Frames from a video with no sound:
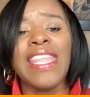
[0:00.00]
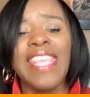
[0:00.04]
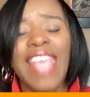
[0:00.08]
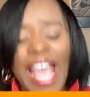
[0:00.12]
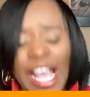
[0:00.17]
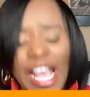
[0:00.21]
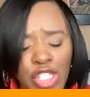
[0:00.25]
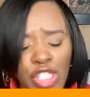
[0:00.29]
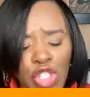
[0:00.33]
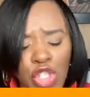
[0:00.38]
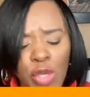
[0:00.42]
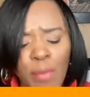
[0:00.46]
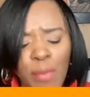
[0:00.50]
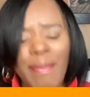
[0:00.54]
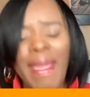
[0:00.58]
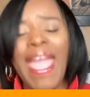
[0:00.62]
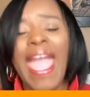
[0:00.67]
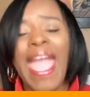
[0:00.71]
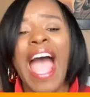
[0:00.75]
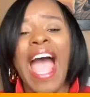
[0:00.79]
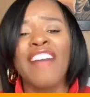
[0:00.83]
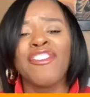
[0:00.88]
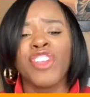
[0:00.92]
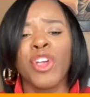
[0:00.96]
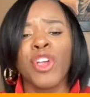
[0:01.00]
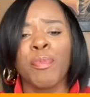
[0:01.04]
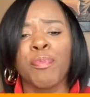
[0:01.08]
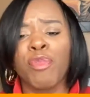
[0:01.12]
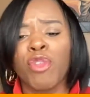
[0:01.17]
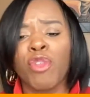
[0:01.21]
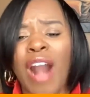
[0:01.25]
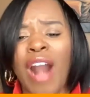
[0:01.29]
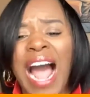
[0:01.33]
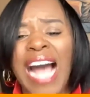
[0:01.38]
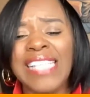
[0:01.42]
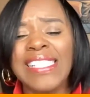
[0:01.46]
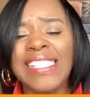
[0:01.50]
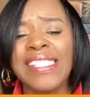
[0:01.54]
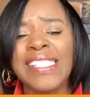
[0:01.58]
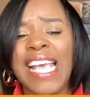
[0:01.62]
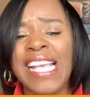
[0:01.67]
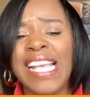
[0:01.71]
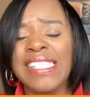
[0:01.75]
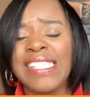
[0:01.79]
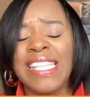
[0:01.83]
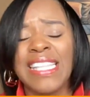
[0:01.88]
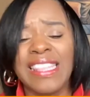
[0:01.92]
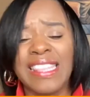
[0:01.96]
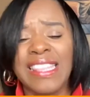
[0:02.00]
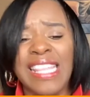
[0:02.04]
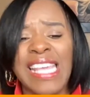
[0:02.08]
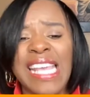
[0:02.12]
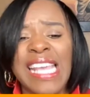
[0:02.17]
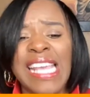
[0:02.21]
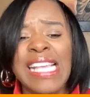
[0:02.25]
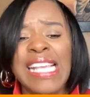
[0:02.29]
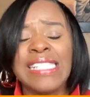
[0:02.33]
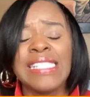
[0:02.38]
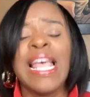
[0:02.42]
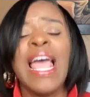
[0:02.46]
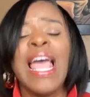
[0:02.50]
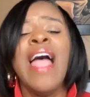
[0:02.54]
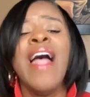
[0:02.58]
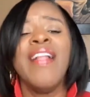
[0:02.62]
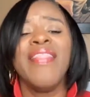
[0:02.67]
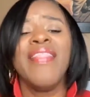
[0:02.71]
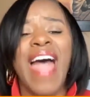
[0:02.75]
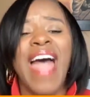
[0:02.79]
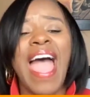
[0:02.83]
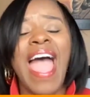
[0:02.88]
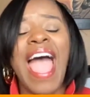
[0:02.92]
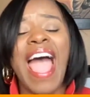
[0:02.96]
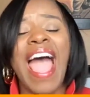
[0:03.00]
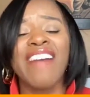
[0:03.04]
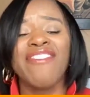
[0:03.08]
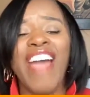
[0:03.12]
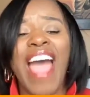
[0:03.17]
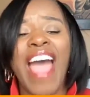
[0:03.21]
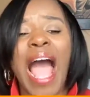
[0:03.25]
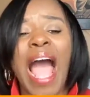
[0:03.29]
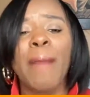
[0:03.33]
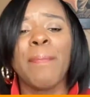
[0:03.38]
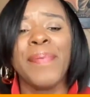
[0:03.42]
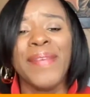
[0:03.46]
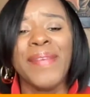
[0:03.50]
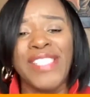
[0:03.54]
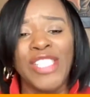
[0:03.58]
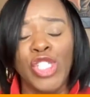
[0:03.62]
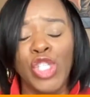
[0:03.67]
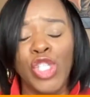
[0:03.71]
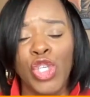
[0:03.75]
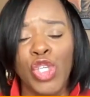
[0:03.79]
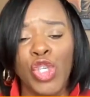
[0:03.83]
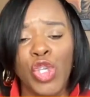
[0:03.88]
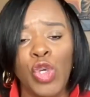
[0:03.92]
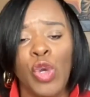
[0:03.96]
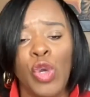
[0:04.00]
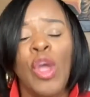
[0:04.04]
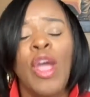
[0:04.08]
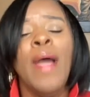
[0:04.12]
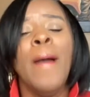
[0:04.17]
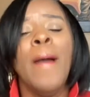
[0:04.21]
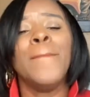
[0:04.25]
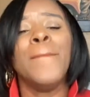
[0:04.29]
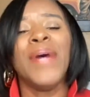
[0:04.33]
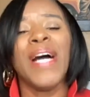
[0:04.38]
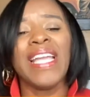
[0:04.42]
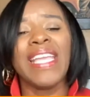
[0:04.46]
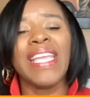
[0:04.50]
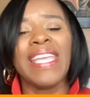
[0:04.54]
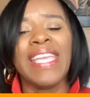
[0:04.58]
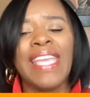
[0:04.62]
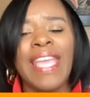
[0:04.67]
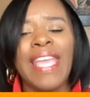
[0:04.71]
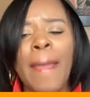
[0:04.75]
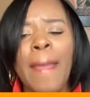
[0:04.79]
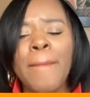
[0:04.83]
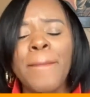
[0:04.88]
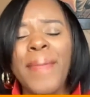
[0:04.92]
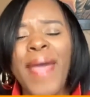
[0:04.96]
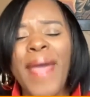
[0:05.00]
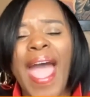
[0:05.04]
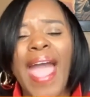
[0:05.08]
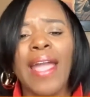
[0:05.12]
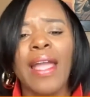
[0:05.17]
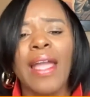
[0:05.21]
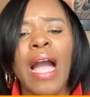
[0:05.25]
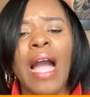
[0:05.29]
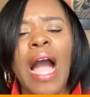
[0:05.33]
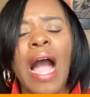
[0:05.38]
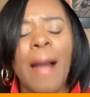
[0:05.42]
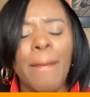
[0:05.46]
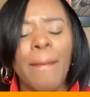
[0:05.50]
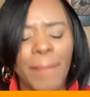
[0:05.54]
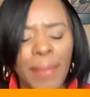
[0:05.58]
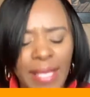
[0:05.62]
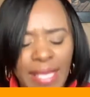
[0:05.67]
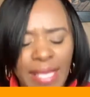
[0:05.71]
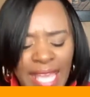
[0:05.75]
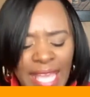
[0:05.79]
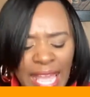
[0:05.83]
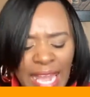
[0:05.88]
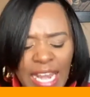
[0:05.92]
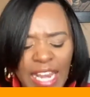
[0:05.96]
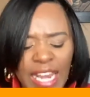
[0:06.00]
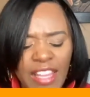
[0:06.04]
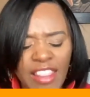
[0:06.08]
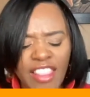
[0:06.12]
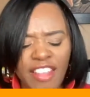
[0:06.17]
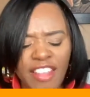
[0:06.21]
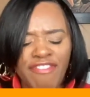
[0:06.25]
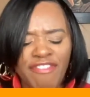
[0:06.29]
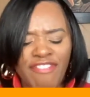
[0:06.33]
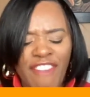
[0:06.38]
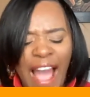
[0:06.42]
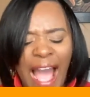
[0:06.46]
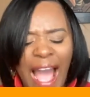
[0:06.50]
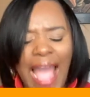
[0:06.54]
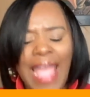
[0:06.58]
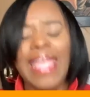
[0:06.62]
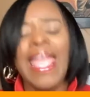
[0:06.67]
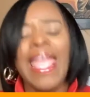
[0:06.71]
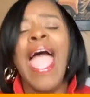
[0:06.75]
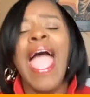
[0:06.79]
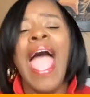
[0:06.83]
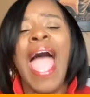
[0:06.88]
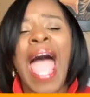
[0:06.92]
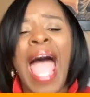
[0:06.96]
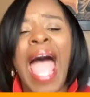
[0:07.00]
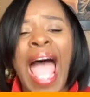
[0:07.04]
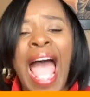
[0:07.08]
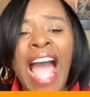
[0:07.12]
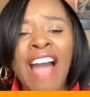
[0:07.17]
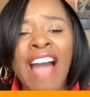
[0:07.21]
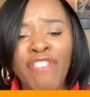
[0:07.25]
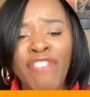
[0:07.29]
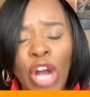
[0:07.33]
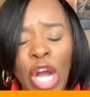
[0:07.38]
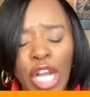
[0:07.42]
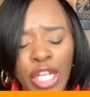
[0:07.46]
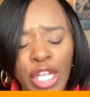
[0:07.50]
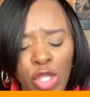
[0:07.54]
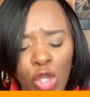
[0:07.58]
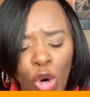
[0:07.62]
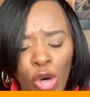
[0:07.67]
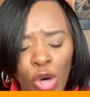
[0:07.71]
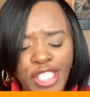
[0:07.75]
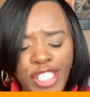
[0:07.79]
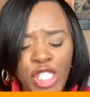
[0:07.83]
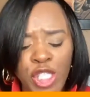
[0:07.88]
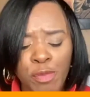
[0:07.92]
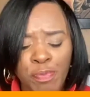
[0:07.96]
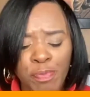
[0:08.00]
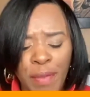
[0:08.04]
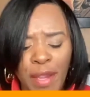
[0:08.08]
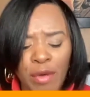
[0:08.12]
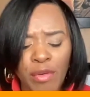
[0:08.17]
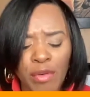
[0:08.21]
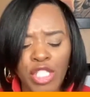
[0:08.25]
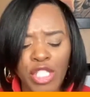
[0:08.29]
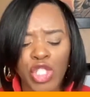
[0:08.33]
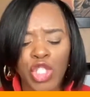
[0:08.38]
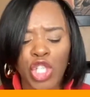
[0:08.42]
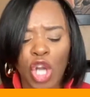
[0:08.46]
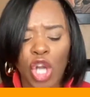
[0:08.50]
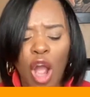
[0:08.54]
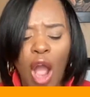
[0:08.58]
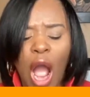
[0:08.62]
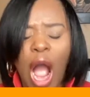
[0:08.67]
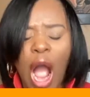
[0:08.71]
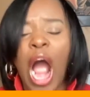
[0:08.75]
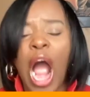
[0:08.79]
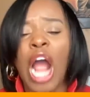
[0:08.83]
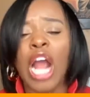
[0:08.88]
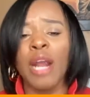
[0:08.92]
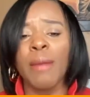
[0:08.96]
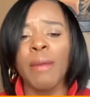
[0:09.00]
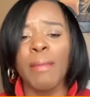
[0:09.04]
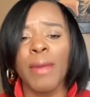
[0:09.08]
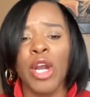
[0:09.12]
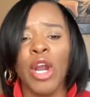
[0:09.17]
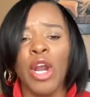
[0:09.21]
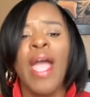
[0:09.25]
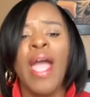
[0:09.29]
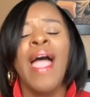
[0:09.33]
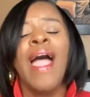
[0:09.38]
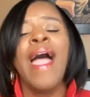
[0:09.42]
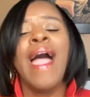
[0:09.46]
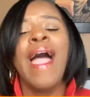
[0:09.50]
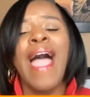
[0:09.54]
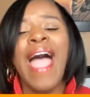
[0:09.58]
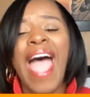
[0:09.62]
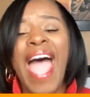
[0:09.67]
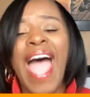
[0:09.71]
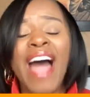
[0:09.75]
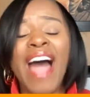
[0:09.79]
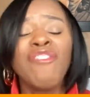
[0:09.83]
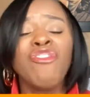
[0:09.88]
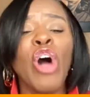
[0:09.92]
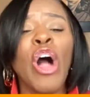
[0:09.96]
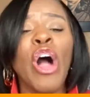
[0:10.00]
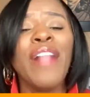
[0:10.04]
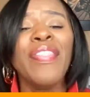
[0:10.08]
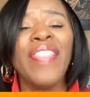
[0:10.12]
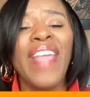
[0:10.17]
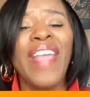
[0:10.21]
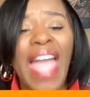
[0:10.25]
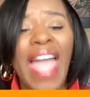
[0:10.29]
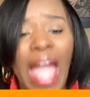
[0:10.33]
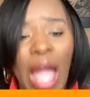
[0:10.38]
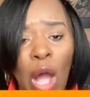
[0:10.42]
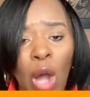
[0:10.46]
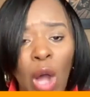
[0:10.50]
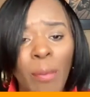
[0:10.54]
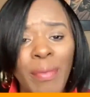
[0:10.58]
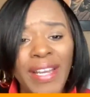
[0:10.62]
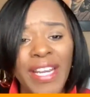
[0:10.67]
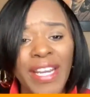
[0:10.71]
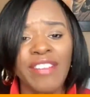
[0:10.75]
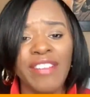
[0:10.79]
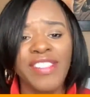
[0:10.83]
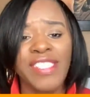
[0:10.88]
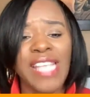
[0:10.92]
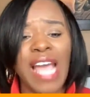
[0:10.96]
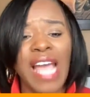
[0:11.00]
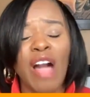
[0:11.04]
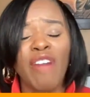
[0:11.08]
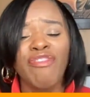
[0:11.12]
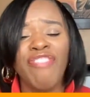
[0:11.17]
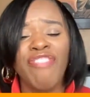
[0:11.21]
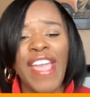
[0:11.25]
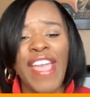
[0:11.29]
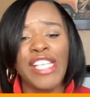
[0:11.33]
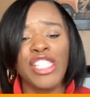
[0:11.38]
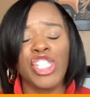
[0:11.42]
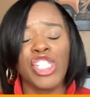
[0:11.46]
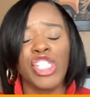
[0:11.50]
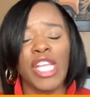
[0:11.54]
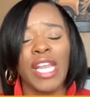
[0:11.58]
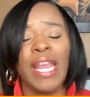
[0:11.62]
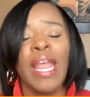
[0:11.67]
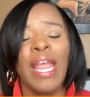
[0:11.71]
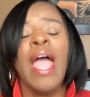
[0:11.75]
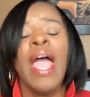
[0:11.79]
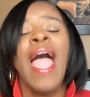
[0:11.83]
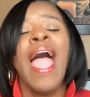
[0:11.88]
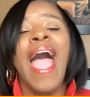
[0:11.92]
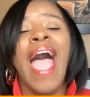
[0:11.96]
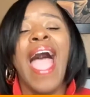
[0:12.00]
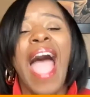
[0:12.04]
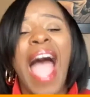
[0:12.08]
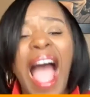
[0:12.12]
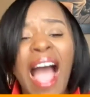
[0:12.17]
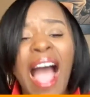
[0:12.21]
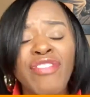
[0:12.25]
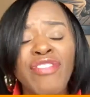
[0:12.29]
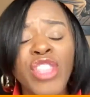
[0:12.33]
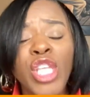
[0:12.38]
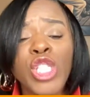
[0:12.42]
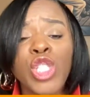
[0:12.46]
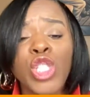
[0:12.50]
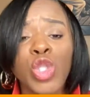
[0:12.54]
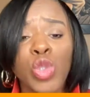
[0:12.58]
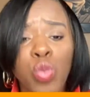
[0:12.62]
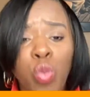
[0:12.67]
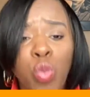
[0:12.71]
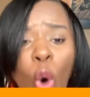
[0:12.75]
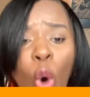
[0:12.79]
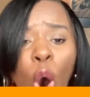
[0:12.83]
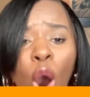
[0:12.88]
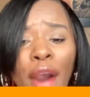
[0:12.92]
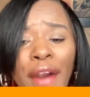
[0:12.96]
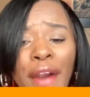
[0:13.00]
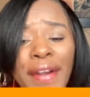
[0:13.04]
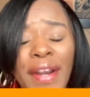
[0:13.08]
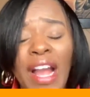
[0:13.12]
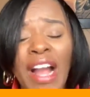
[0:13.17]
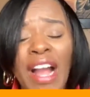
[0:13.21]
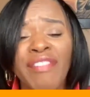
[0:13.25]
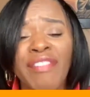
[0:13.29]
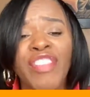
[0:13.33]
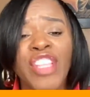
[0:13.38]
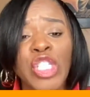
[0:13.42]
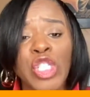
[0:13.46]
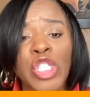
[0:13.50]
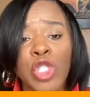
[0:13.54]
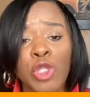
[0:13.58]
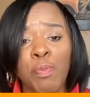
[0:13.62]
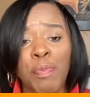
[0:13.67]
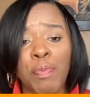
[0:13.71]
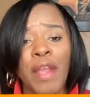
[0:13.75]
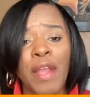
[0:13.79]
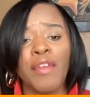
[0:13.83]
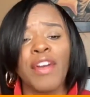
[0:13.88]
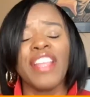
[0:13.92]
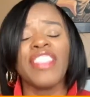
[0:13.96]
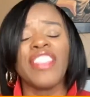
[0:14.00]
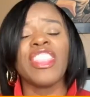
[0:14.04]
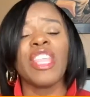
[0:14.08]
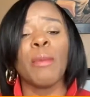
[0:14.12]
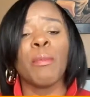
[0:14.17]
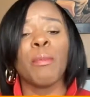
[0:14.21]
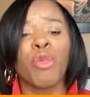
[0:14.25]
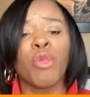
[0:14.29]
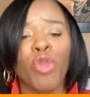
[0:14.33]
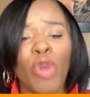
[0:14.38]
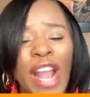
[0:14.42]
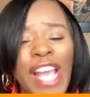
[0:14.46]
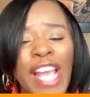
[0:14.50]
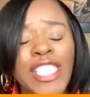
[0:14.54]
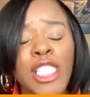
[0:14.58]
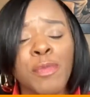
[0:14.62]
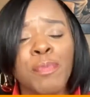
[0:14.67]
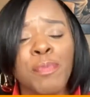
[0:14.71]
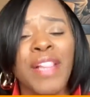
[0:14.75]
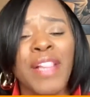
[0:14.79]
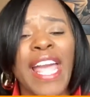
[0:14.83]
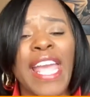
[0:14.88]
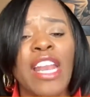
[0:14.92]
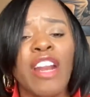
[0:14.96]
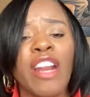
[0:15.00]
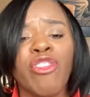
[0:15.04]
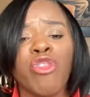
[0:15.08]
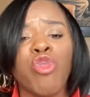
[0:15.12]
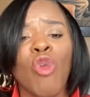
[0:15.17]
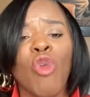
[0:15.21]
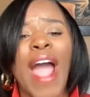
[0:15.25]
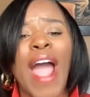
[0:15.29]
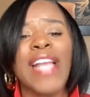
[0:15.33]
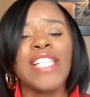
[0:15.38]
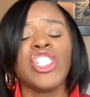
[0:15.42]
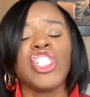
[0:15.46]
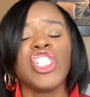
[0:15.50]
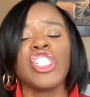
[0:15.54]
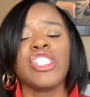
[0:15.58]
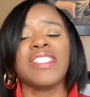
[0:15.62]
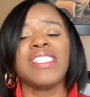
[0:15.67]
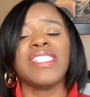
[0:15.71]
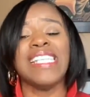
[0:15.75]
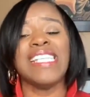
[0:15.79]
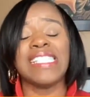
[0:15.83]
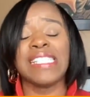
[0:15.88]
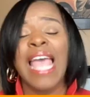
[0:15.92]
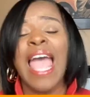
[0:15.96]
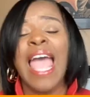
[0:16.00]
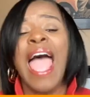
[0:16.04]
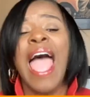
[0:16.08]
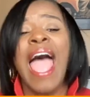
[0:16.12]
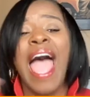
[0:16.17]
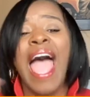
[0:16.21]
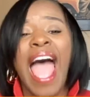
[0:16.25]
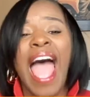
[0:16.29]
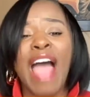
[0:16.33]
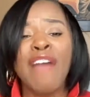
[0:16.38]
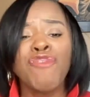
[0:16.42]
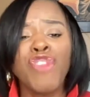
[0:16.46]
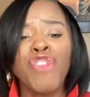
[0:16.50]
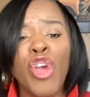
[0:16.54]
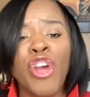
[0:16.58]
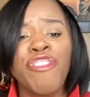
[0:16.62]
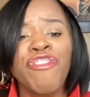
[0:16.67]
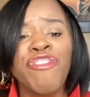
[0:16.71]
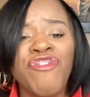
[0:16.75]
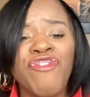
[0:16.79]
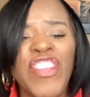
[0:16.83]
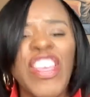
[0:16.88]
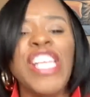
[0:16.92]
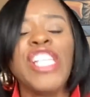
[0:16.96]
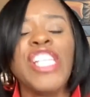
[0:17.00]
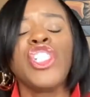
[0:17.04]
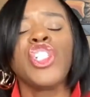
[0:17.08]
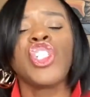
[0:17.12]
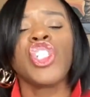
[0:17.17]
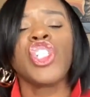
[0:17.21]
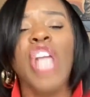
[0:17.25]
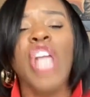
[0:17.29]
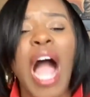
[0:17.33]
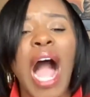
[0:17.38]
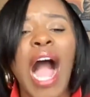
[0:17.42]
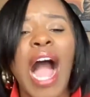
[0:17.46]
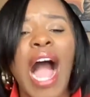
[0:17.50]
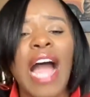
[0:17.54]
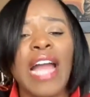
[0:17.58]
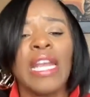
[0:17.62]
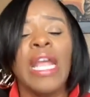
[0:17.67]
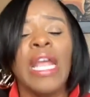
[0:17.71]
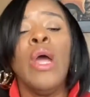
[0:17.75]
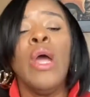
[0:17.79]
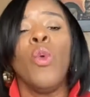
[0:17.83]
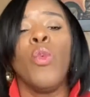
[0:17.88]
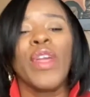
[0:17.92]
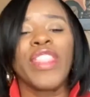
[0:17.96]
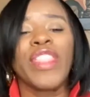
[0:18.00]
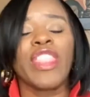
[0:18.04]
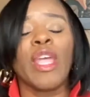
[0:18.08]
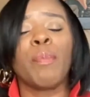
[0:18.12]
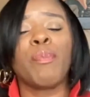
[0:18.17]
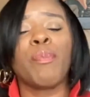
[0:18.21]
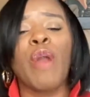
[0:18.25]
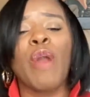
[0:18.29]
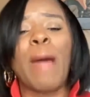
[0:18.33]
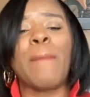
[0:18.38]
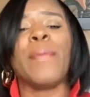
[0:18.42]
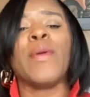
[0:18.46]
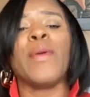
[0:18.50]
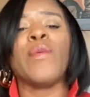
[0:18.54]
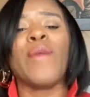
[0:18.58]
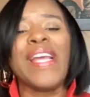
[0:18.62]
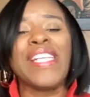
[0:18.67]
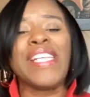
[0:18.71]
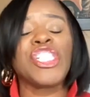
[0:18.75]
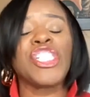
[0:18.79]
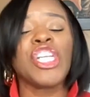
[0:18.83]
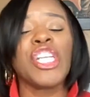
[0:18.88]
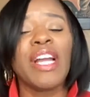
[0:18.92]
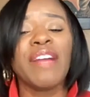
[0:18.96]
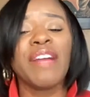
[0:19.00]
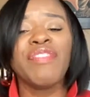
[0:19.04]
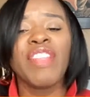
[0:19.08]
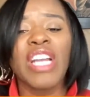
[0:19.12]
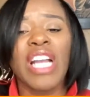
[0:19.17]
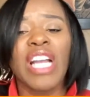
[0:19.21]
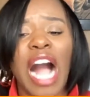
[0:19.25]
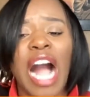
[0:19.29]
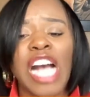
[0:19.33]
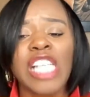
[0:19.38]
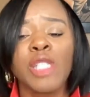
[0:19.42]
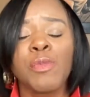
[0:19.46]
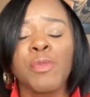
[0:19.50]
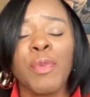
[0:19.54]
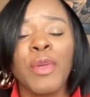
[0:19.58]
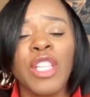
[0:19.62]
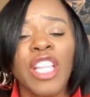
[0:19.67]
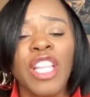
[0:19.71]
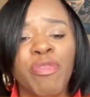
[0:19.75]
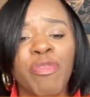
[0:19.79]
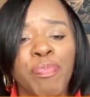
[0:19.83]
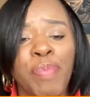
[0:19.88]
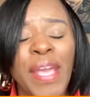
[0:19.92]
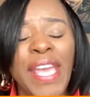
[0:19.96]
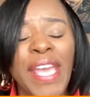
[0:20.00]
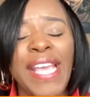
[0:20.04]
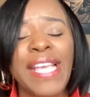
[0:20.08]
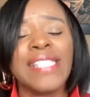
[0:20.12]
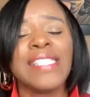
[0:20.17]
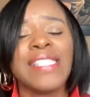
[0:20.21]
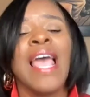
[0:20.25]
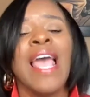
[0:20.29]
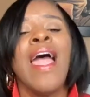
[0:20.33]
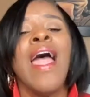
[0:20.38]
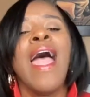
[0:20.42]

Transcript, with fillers: Yes, you may have to process the things that have happened to you, but get back up, get in the fight, have on your spiritual armor, have on the helmet of salvation, have the sword of the spirit, the breastplate of righteousness, have your feet shod with the preparation of the gospel of peace,